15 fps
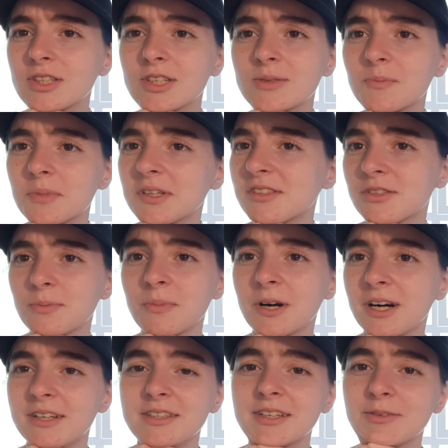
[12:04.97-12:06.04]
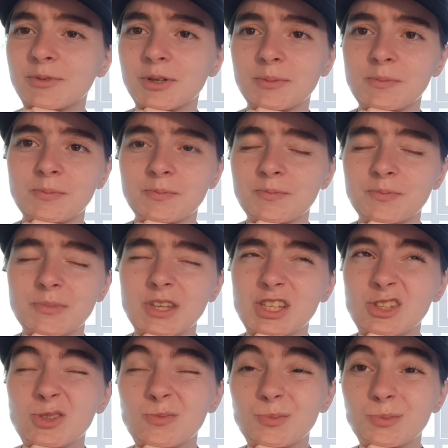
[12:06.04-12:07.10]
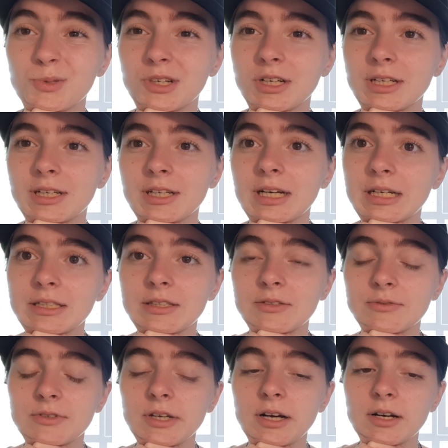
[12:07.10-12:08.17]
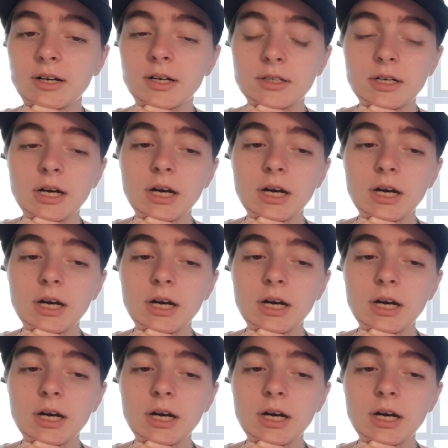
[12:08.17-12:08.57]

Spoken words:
don't be surprised that we're pretty inactive there.